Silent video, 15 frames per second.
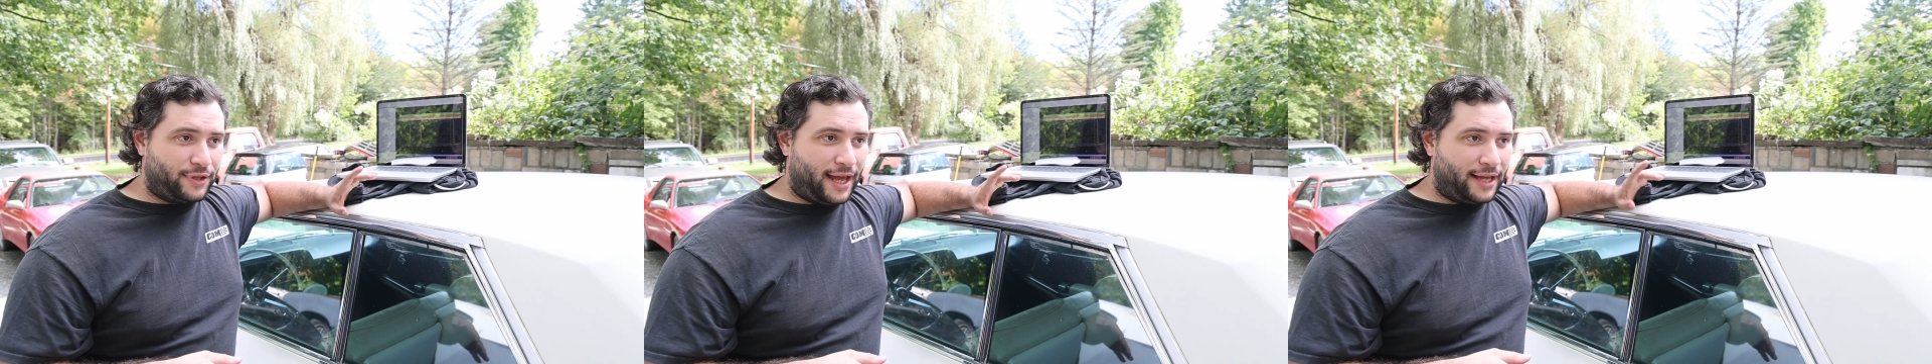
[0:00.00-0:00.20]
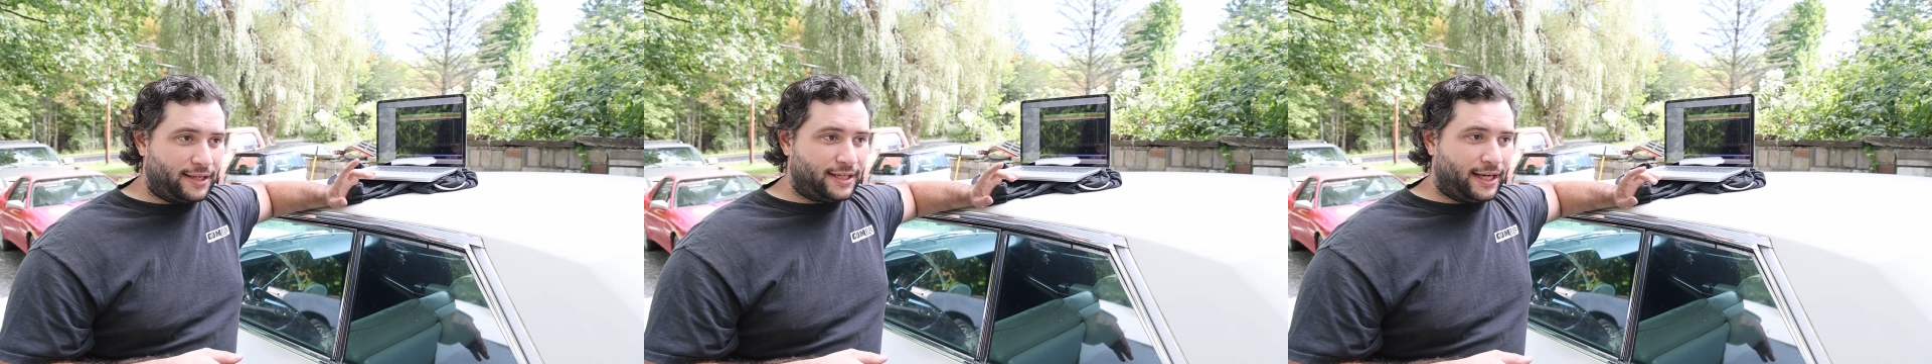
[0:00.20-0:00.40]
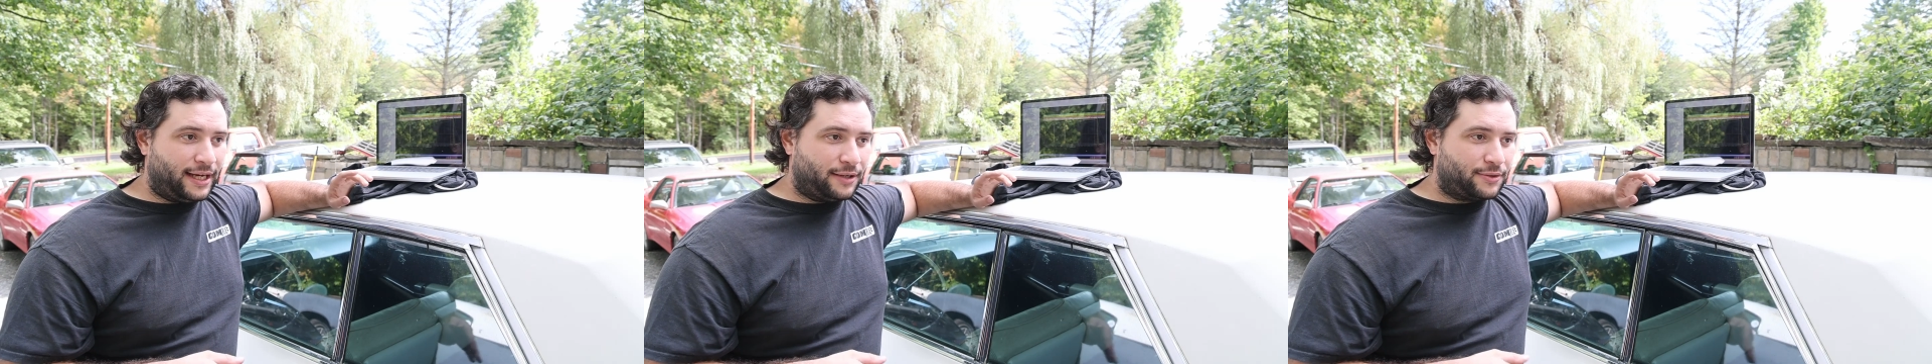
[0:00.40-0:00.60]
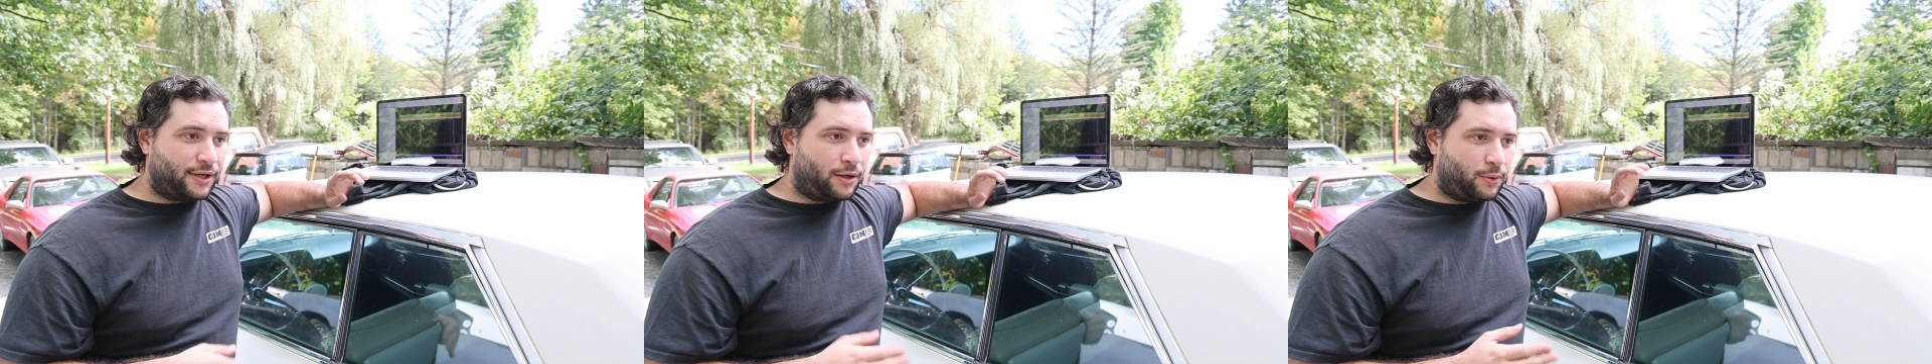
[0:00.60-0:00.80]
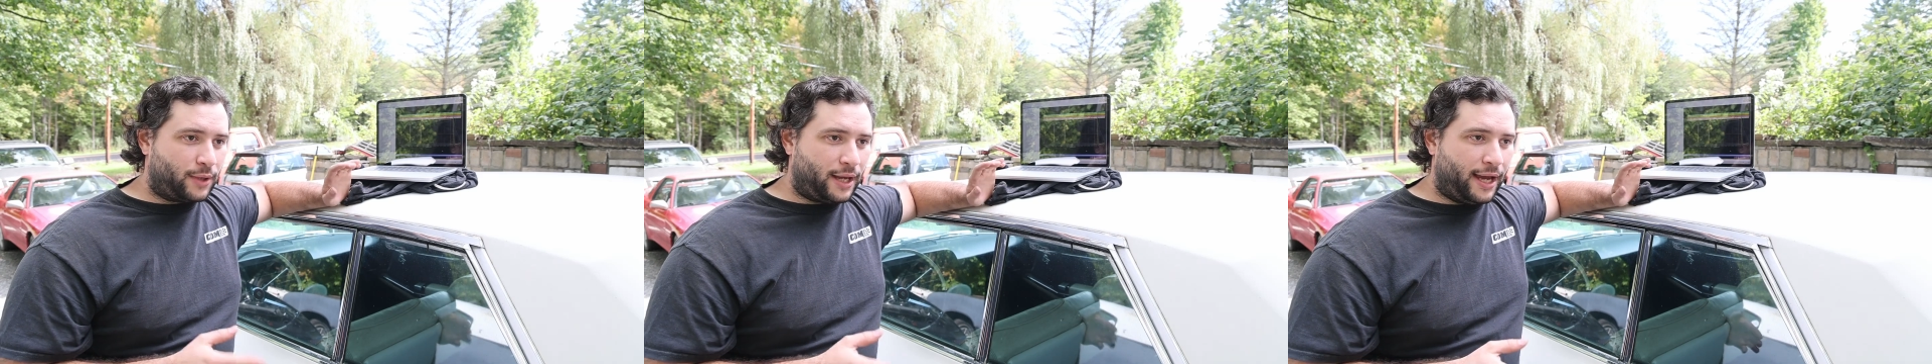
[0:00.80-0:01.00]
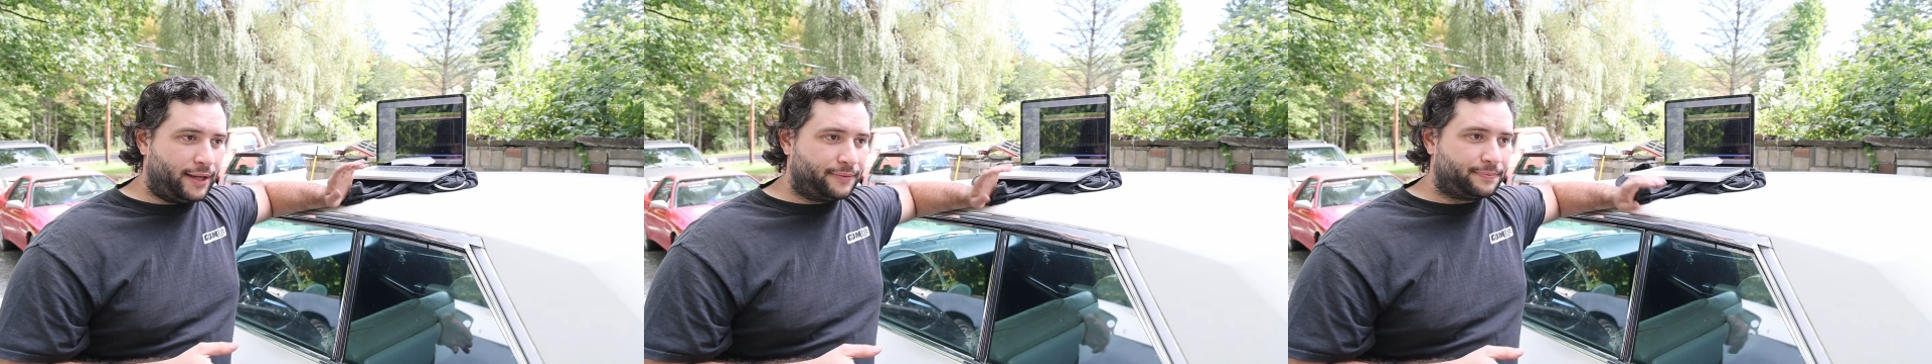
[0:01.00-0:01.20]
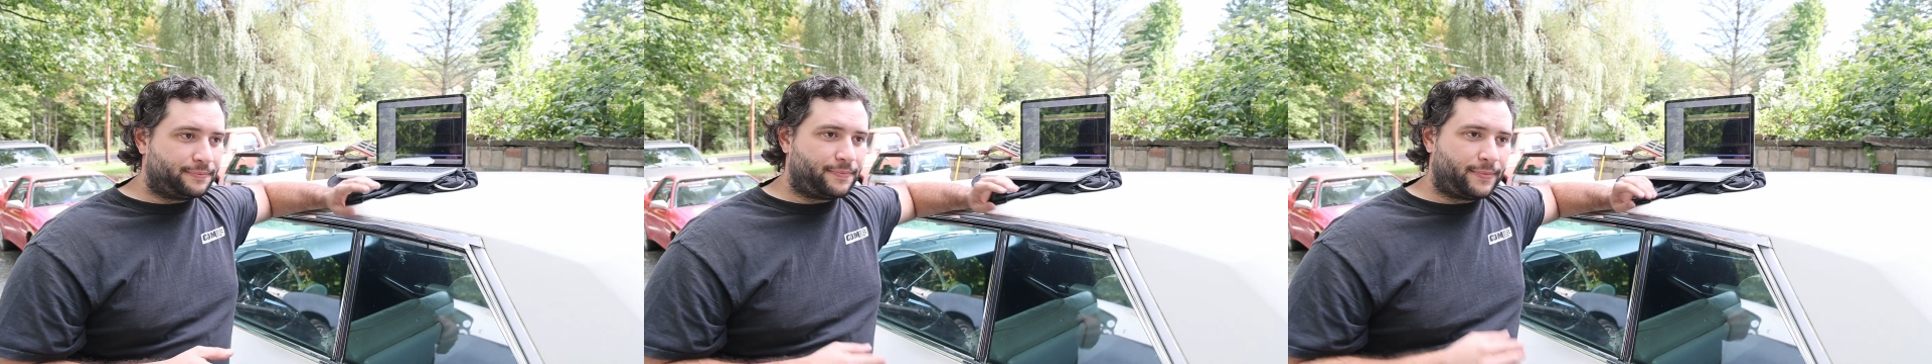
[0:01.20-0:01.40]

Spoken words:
that day, I was like, okay,